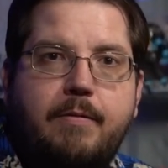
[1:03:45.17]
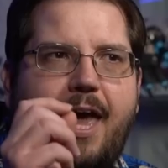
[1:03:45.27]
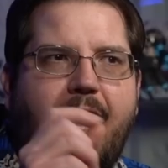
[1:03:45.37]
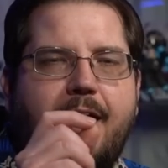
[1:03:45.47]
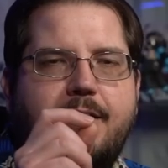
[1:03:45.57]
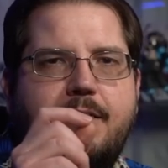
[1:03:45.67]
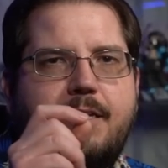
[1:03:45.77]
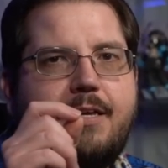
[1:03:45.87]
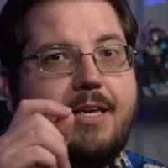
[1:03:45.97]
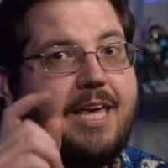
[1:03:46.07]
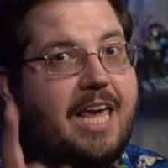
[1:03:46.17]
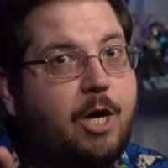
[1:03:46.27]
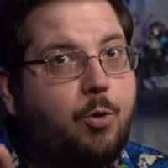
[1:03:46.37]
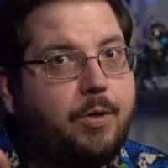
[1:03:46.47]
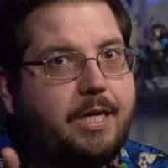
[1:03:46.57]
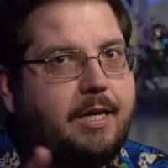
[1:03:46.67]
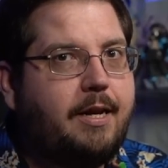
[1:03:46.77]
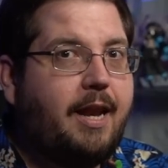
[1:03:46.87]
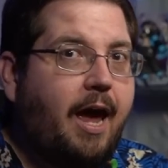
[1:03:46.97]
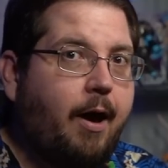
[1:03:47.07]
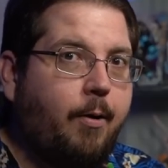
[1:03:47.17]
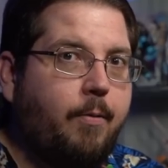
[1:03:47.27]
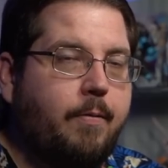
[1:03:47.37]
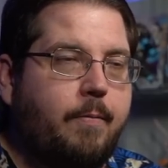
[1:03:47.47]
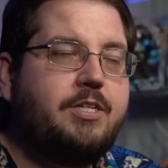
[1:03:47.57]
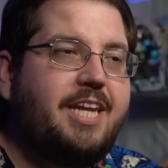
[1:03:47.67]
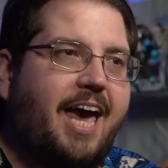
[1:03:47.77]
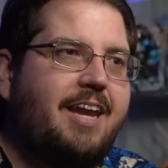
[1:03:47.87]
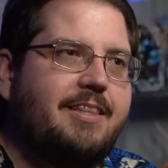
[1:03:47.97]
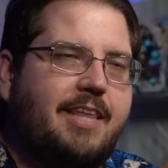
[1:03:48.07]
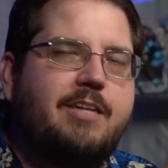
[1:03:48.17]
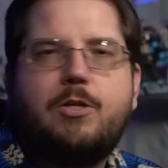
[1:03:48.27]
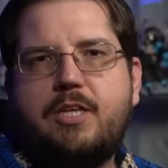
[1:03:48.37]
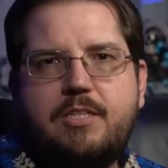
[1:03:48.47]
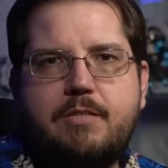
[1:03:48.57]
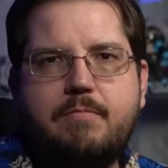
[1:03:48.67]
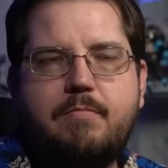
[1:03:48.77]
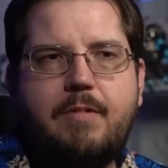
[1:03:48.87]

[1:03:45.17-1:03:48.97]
and equally now, there's an added thing to this.